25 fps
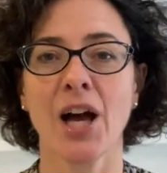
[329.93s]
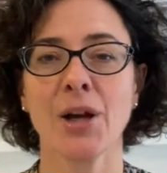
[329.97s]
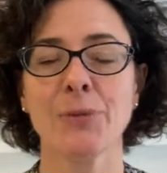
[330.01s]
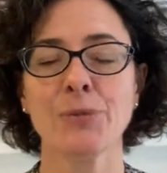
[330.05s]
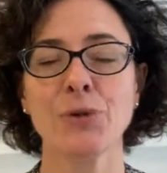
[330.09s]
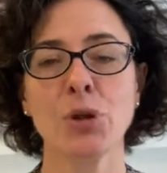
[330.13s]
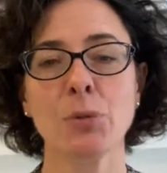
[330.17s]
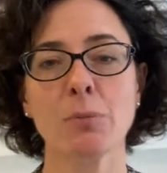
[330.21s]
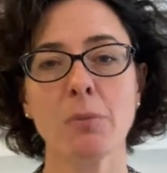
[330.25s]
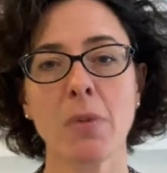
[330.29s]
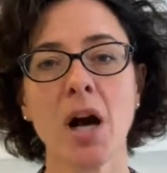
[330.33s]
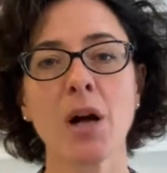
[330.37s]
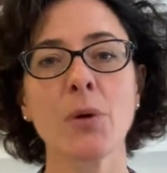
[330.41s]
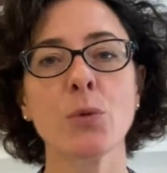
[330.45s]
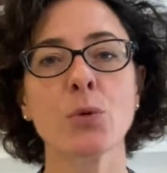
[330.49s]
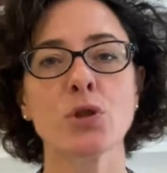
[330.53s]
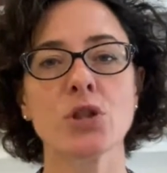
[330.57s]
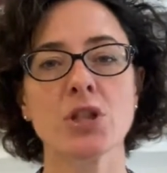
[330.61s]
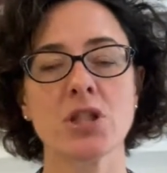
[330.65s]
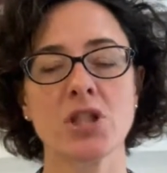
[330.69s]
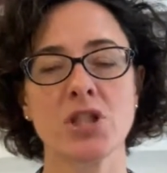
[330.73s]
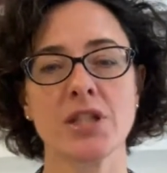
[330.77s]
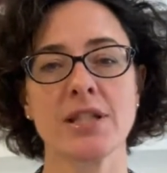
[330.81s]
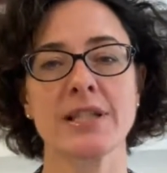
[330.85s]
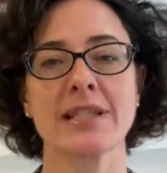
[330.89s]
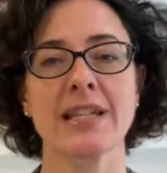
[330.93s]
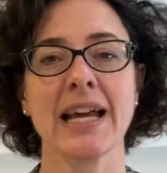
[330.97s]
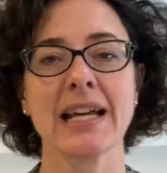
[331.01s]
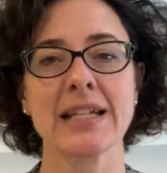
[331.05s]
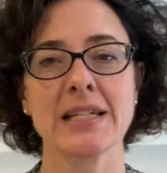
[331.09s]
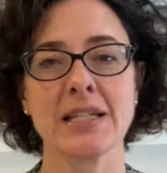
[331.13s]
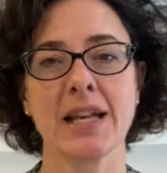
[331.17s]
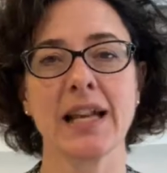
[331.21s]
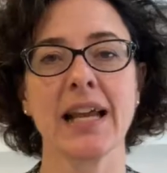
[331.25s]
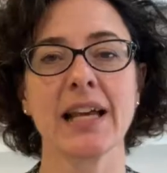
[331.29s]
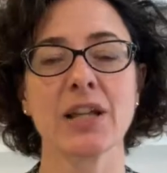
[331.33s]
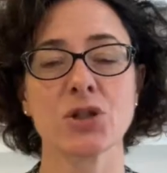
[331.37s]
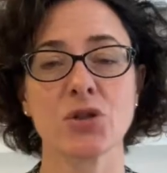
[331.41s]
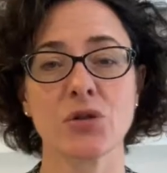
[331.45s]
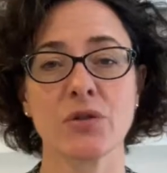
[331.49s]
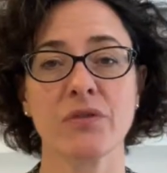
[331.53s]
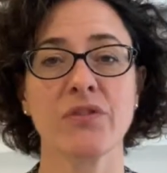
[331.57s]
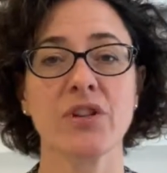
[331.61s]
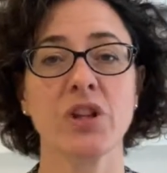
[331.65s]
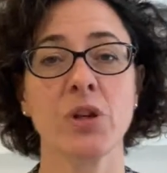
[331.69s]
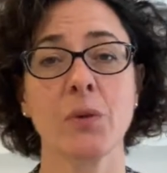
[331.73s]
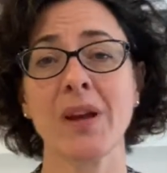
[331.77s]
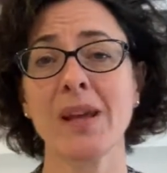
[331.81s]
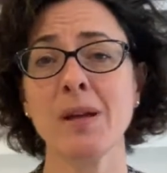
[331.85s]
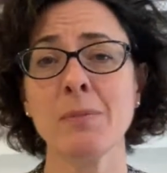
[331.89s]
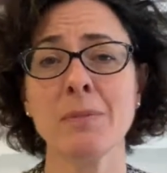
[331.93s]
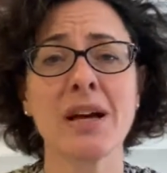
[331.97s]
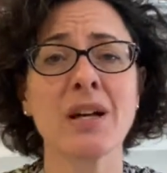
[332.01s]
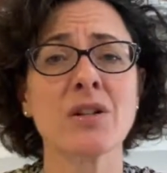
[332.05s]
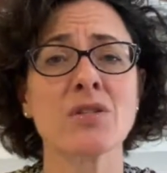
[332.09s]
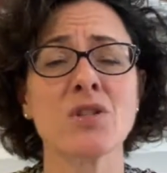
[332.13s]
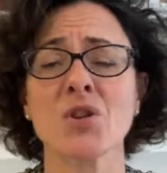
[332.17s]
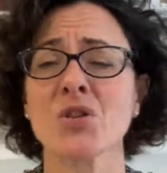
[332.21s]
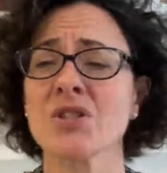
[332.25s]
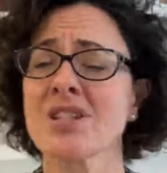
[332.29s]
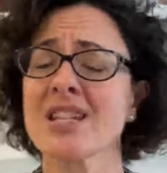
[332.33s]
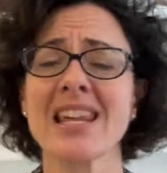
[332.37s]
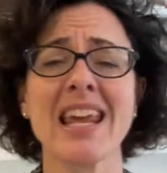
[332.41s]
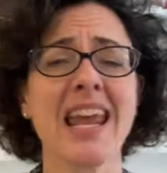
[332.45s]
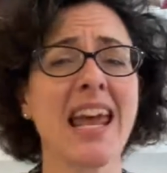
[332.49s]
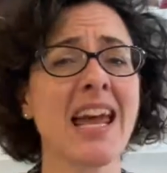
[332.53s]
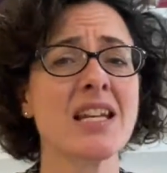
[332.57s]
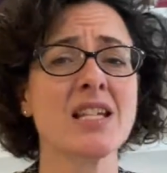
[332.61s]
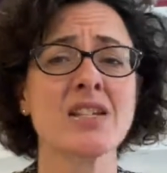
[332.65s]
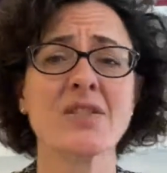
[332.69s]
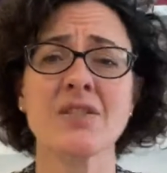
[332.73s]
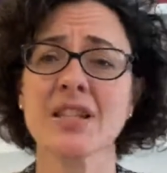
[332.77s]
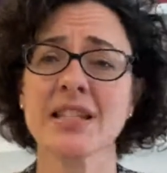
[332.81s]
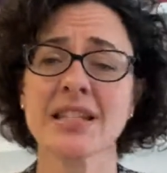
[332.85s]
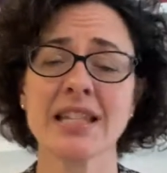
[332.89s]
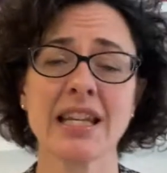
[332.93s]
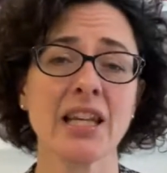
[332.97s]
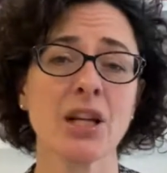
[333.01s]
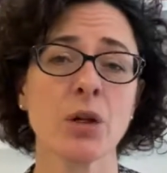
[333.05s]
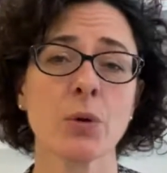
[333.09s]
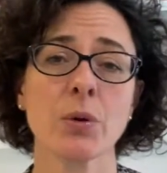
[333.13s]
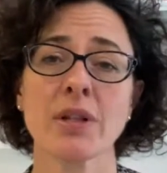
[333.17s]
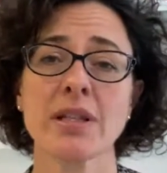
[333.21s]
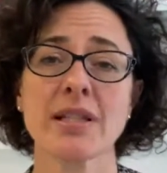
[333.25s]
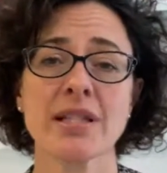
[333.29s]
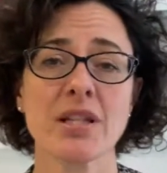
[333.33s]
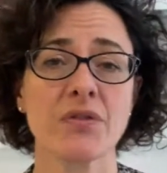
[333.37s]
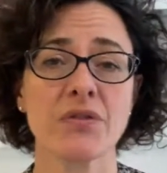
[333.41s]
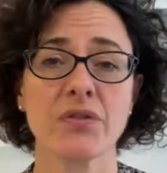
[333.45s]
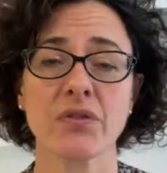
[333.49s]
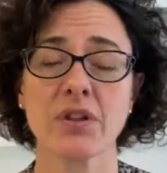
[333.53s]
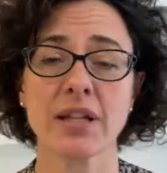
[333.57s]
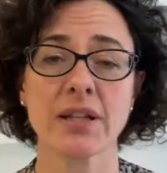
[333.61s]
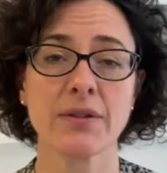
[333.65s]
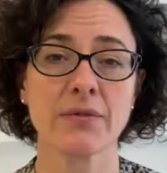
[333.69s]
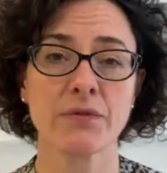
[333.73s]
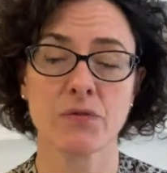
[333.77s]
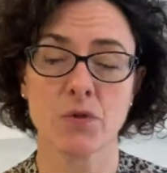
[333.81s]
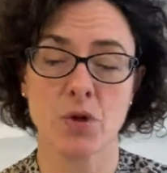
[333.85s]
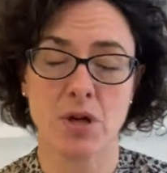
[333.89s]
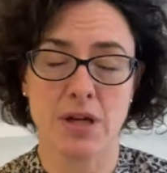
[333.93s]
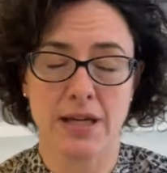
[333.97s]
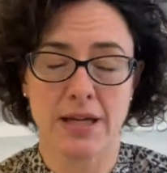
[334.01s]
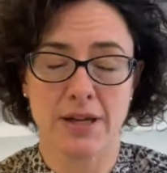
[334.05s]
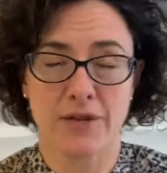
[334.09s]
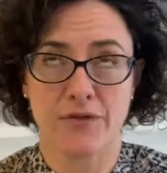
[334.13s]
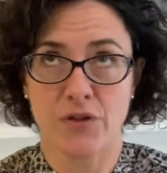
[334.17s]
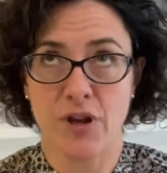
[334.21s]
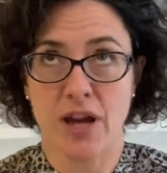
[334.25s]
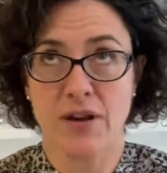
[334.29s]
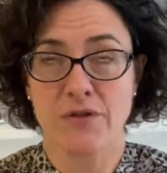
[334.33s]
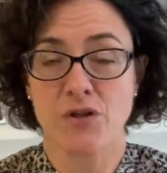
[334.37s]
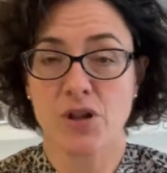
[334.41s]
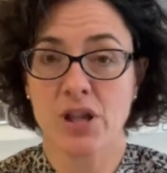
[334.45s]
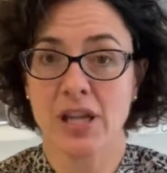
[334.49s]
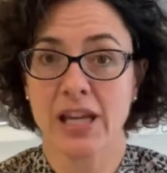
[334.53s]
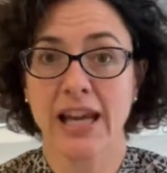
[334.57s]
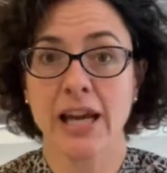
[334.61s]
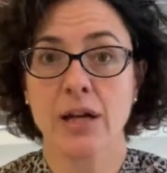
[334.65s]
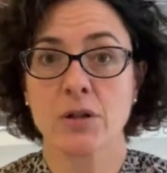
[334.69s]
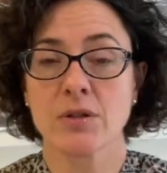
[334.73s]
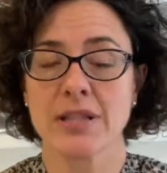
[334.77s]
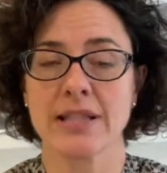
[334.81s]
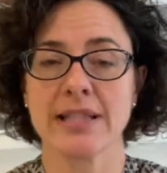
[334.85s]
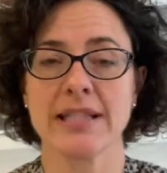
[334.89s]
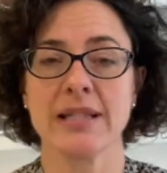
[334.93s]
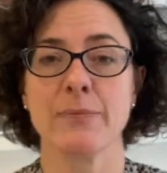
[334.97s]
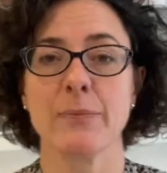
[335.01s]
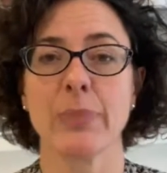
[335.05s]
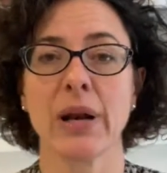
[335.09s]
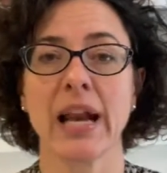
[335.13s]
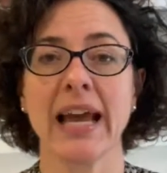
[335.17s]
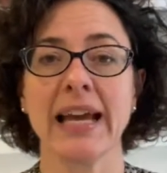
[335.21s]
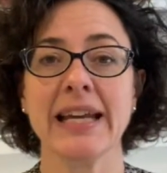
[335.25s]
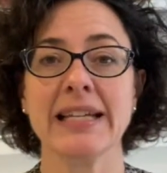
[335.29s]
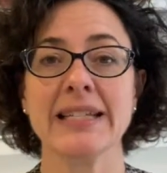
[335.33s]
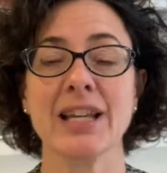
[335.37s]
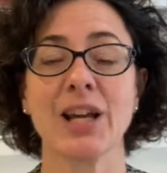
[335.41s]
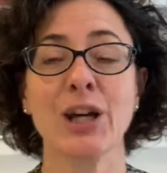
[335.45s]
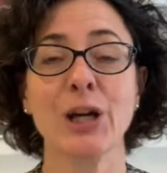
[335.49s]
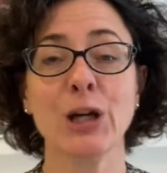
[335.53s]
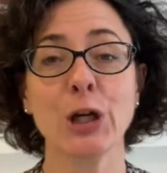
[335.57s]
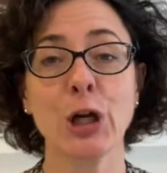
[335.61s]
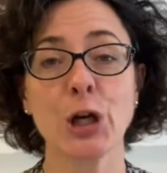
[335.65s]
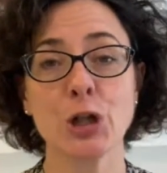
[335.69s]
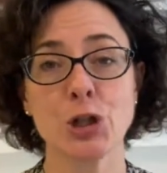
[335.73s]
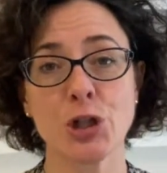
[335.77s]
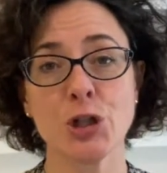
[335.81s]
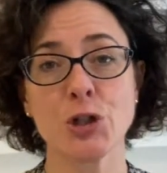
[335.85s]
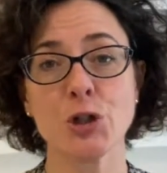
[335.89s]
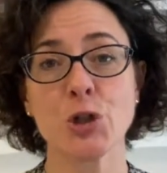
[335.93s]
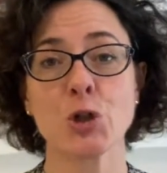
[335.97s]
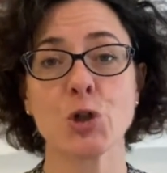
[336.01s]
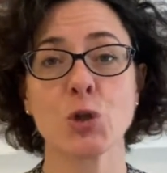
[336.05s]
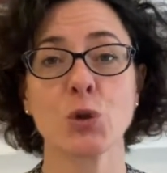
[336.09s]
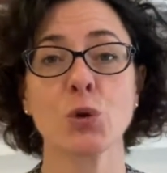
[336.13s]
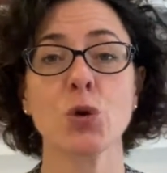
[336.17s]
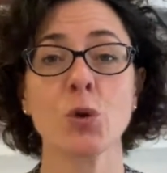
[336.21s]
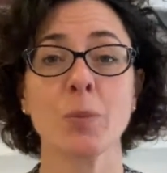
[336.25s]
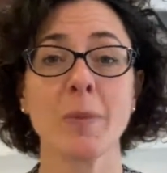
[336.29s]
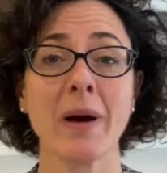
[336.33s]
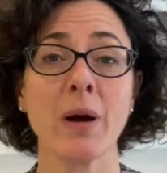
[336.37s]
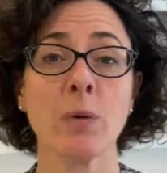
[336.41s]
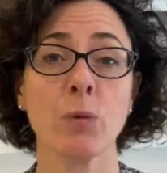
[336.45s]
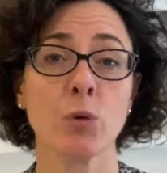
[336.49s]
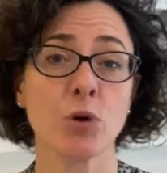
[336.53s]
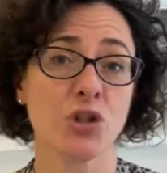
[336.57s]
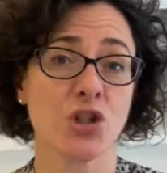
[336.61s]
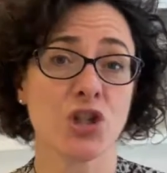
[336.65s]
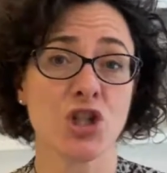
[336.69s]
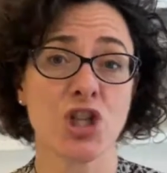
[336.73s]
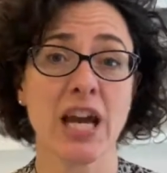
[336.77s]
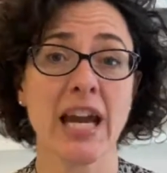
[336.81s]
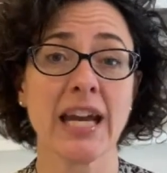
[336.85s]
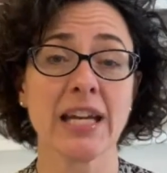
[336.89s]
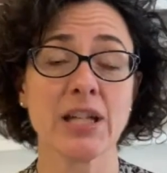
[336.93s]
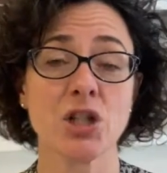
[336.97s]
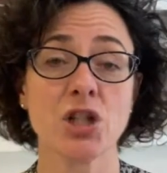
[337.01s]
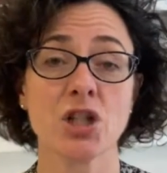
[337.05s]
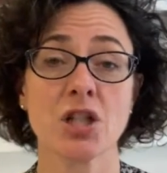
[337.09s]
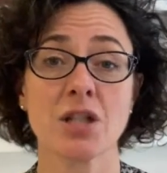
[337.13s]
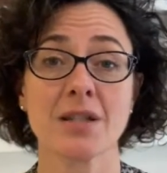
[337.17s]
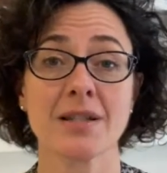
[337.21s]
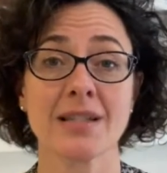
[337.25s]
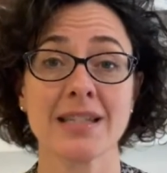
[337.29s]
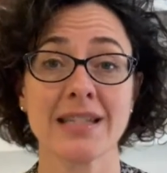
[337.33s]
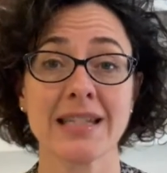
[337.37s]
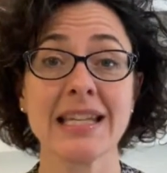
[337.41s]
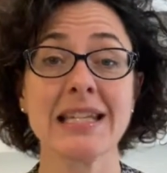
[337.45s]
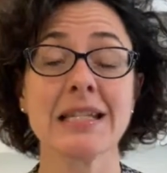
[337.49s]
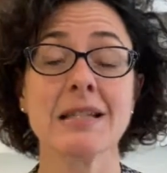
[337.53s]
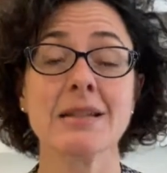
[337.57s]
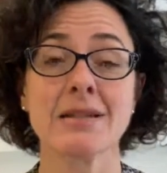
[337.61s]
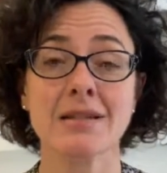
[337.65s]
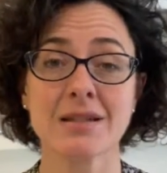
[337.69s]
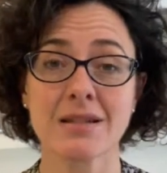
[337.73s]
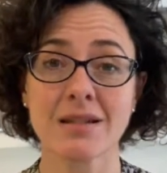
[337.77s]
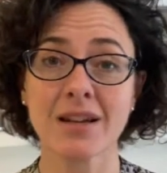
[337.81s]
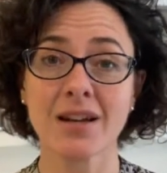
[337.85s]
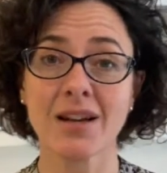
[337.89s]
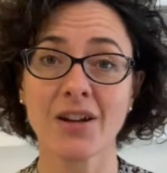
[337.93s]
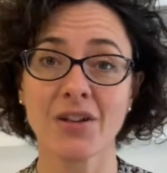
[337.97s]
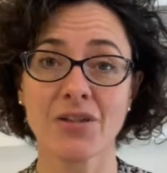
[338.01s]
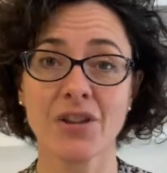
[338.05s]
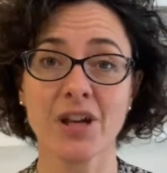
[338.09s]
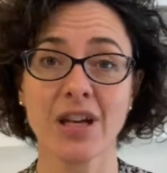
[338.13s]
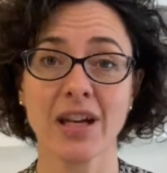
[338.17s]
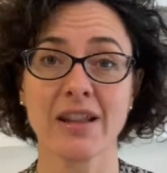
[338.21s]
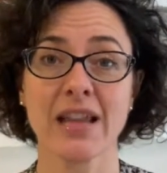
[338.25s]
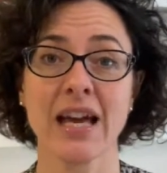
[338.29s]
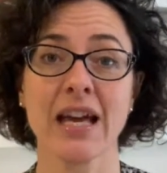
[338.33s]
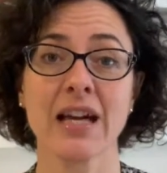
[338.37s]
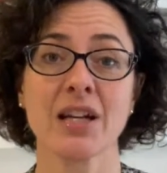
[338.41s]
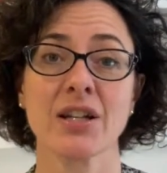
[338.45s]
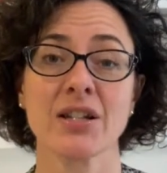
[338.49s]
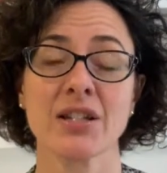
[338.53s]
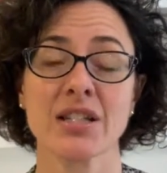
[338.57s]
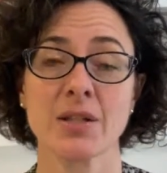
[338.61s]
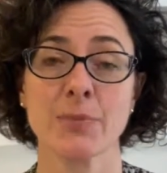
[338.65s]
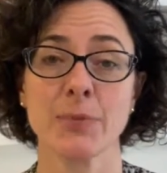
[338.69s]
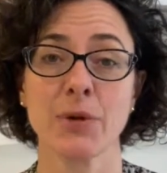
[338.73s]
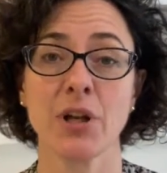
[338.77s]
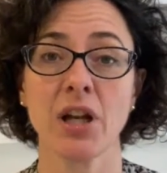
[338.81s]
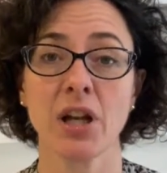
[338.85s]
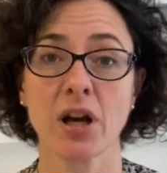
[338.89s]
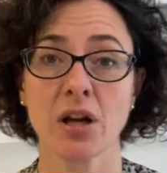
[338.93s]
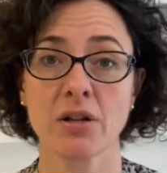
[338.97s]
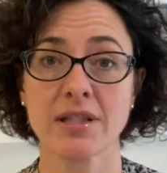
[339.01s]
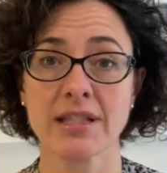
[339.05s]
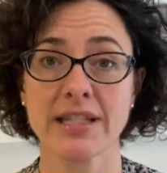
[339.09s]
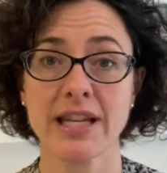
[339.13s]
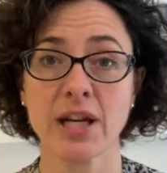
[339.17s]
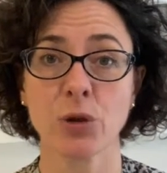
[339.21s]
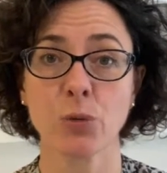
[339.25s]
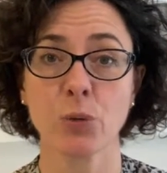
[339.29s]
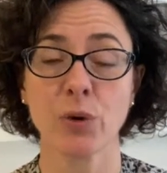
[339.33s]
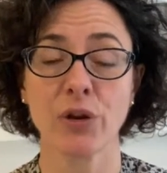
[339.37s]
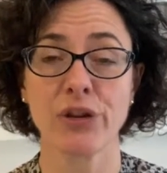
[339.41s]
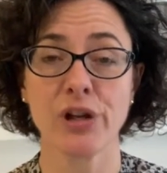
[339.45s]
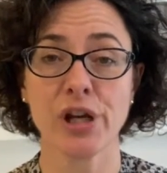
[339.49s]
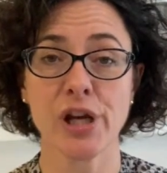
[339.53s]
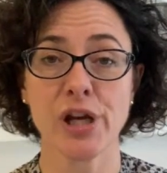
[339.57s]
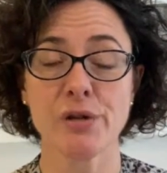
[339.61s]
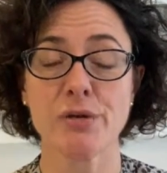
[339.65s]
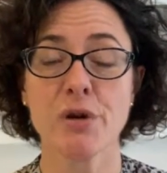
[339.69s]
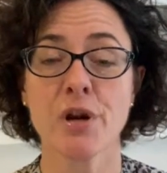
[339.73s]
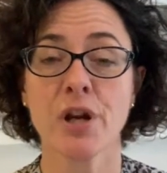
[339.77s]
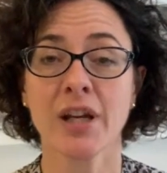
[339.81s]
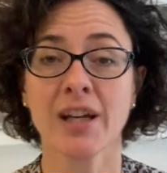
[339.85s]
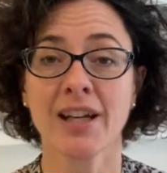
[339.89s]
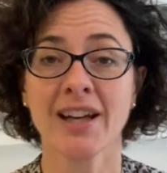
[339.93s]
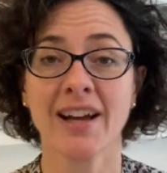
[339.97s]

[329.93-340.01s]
You might want to just add an extra few emails onto the end of the sequence if everything else is in place, just to talk about what's changed since that customer last dealt with you.